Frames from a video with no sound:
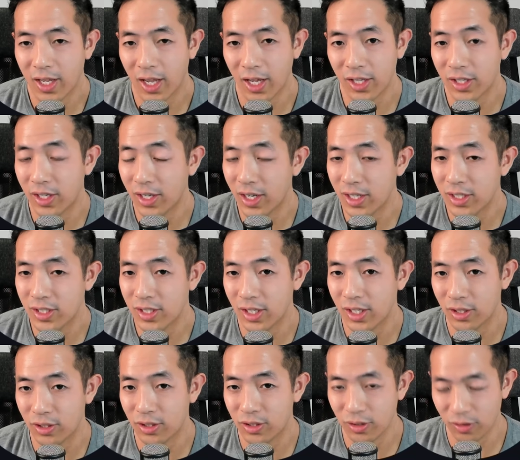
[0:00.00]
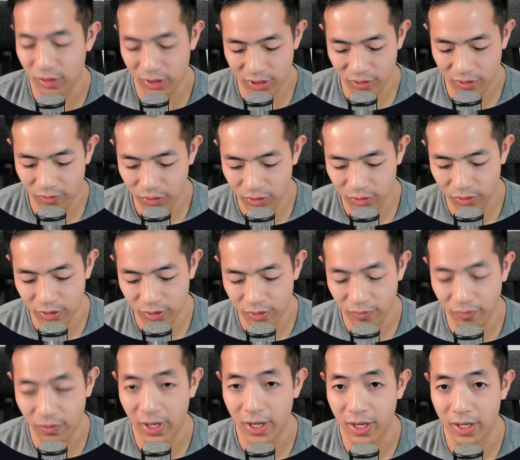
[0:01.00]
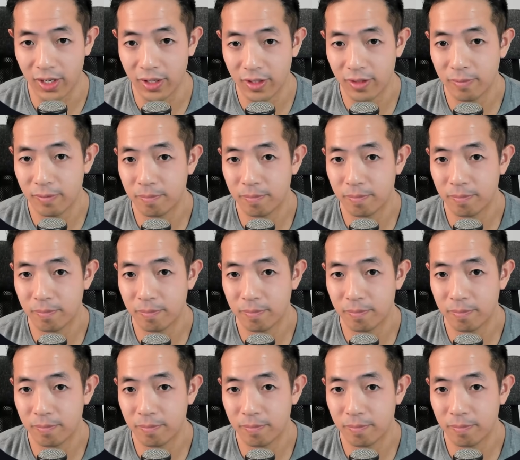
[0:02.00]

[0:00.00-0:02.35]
And the nice thing too is if you do divide.